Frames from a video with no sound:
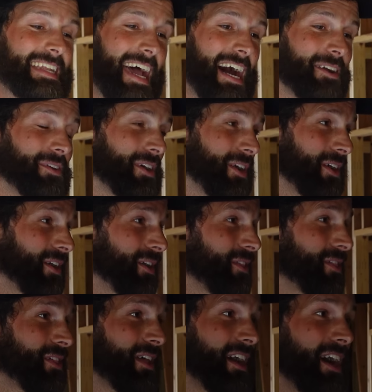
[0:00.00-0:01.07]
down to
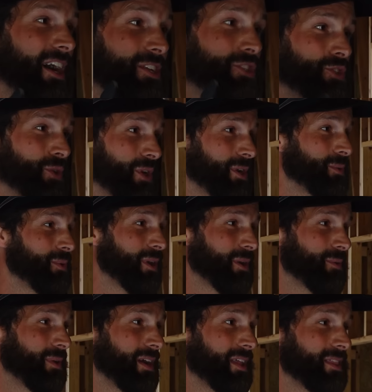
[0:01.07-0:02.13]
earth, a joy to
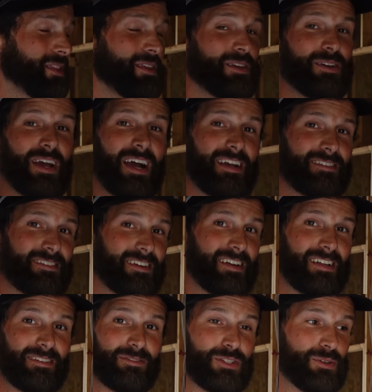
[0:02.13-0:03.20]
work with. You guys are
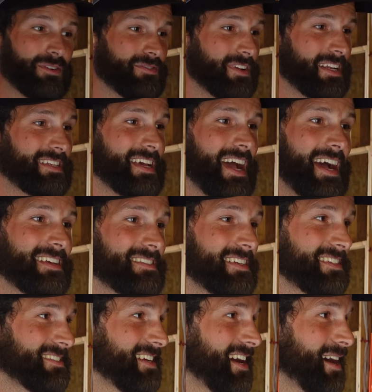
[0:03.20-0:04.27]
gonna do a
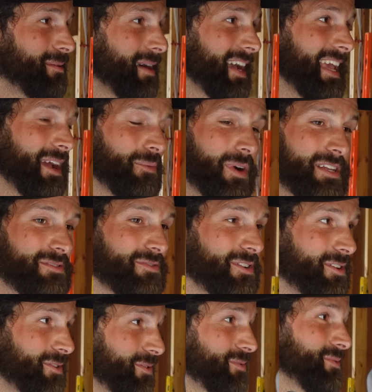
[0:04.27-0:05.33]
fantastic job. I can't wait to
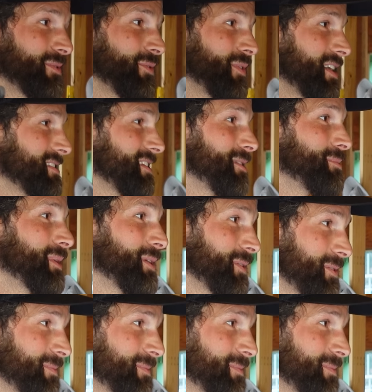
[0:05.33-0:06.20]
follow the rest of the build.